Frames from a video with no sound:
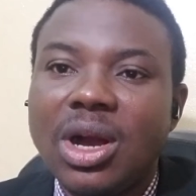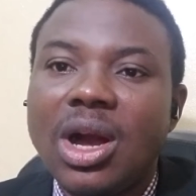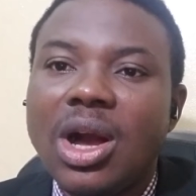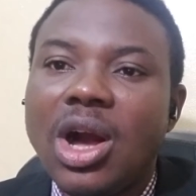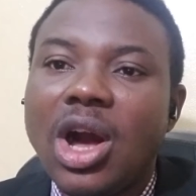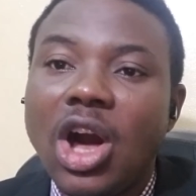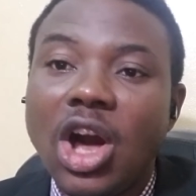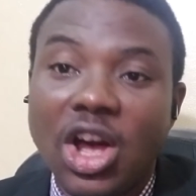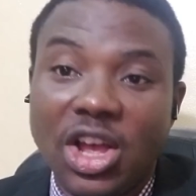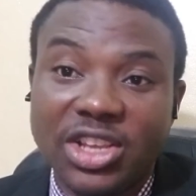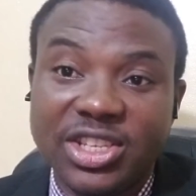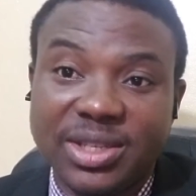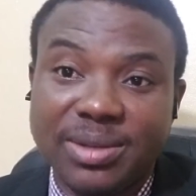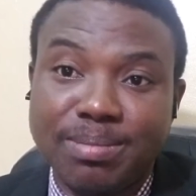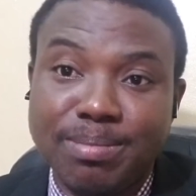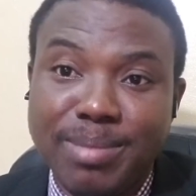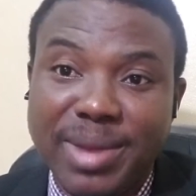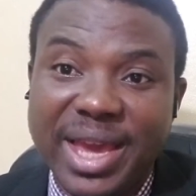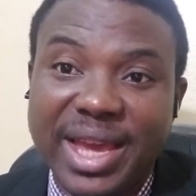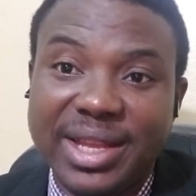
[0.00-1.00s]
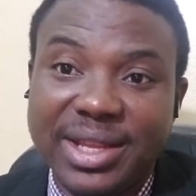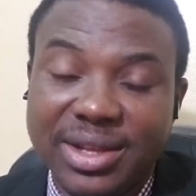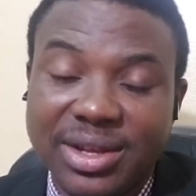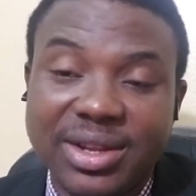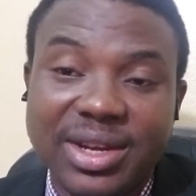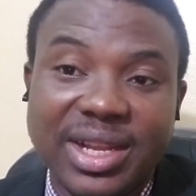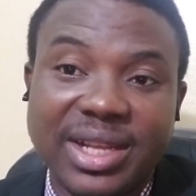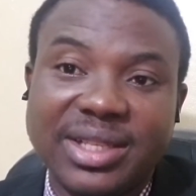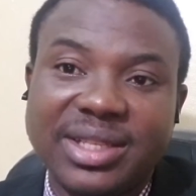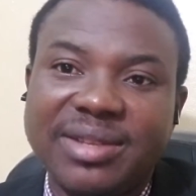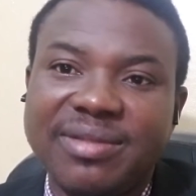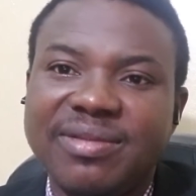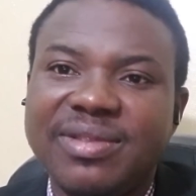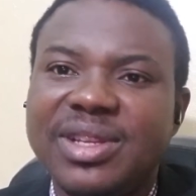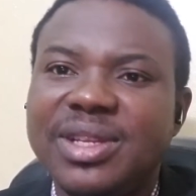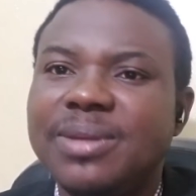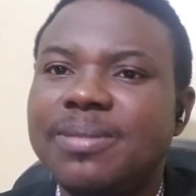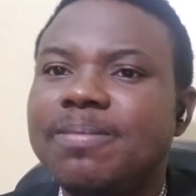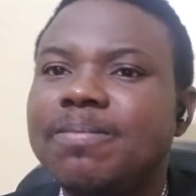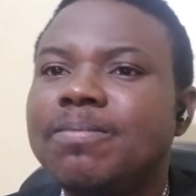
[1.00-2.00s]
horsemen
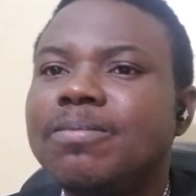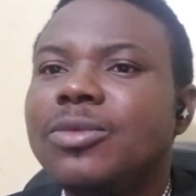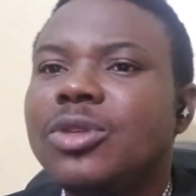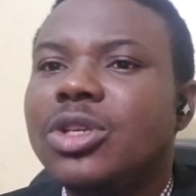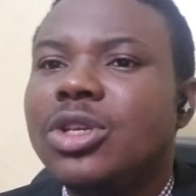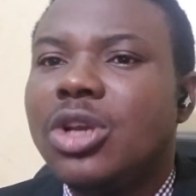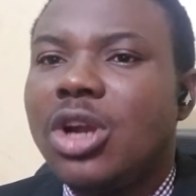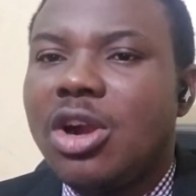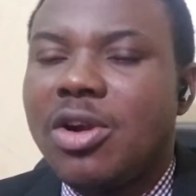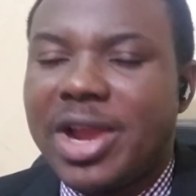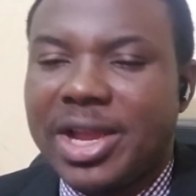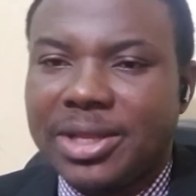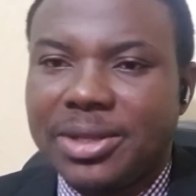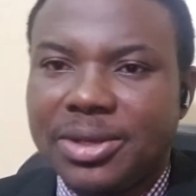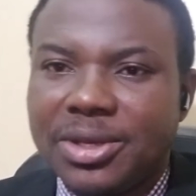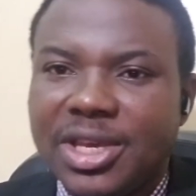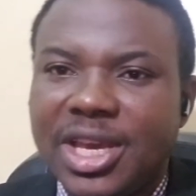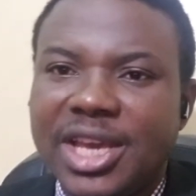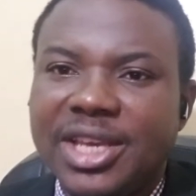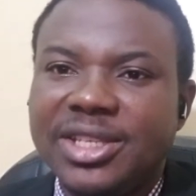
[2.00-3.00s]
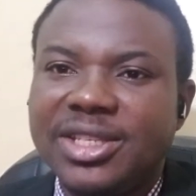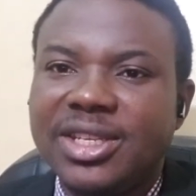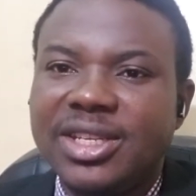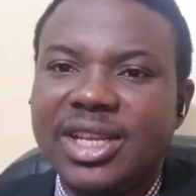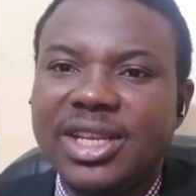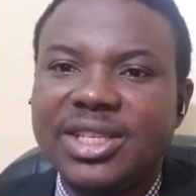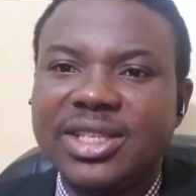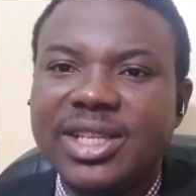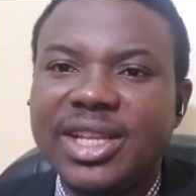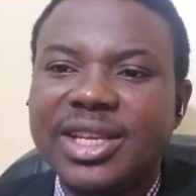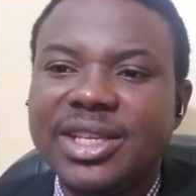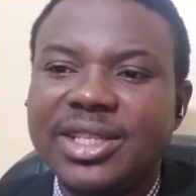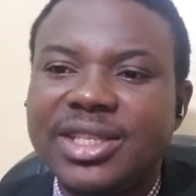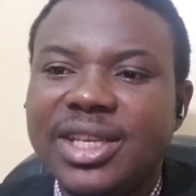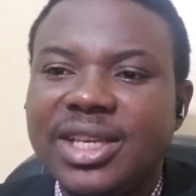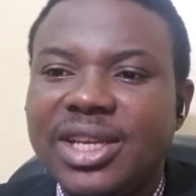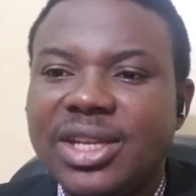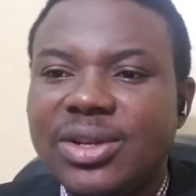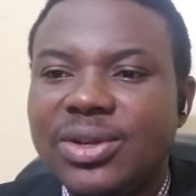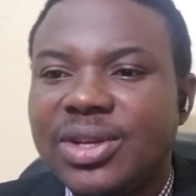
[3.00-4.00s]
collectively. All right, okay, so let's
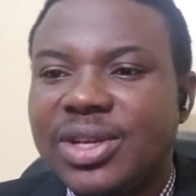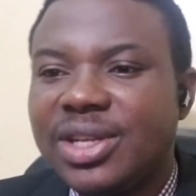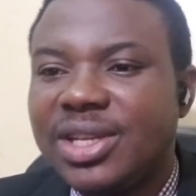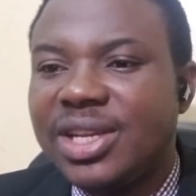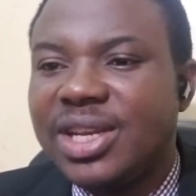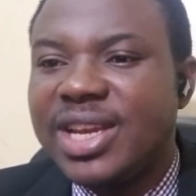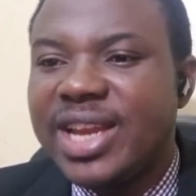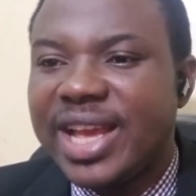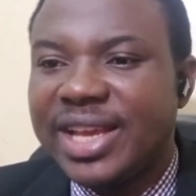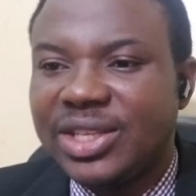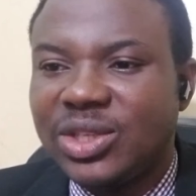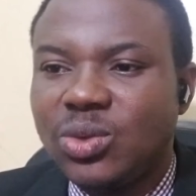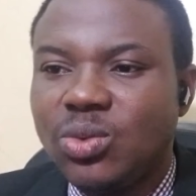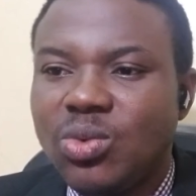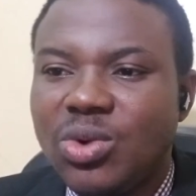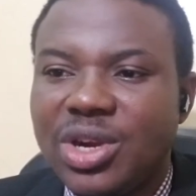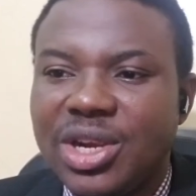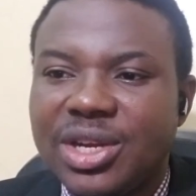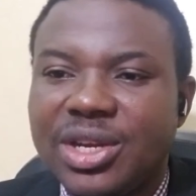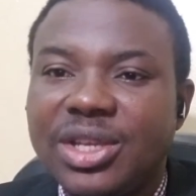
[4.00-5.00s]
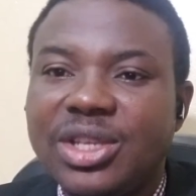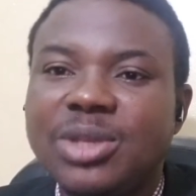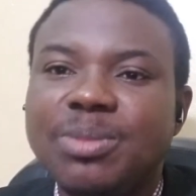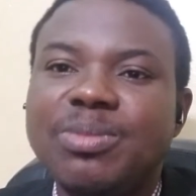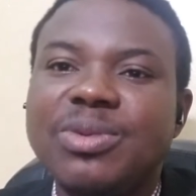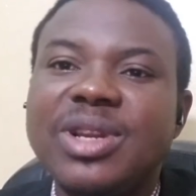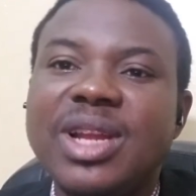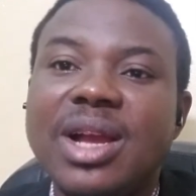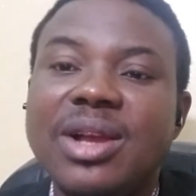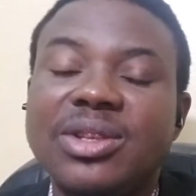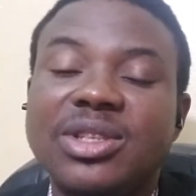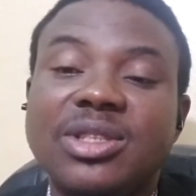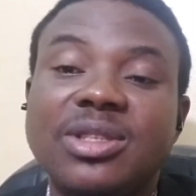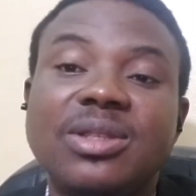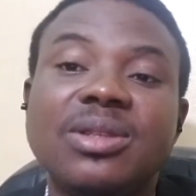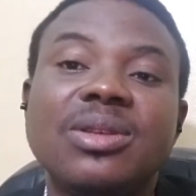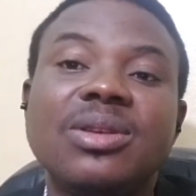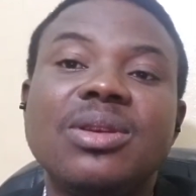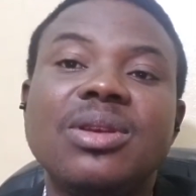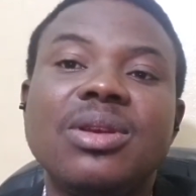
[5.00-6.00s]
take a look at the next word. It's
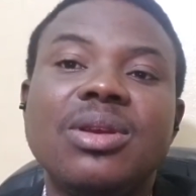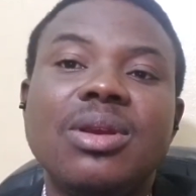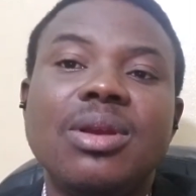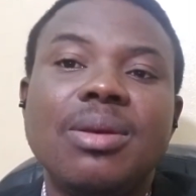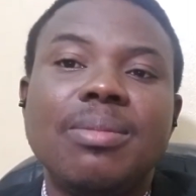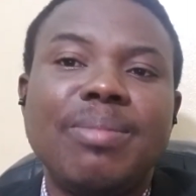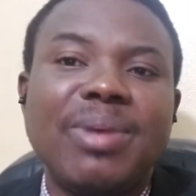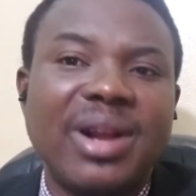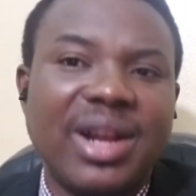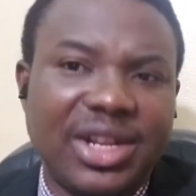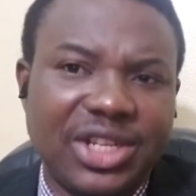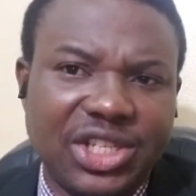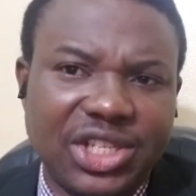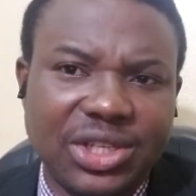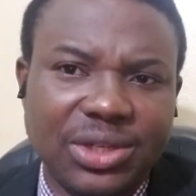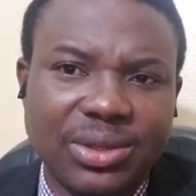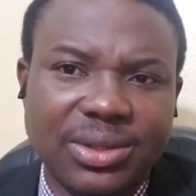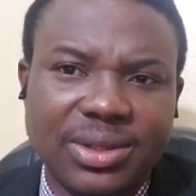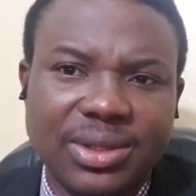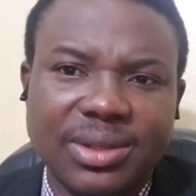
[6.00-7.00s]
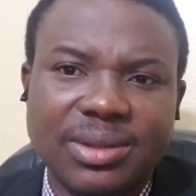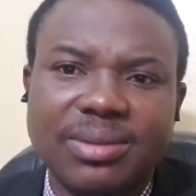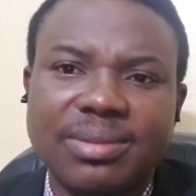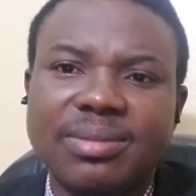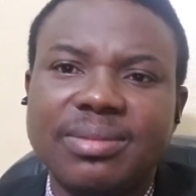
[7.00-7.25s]
pronounced parachute.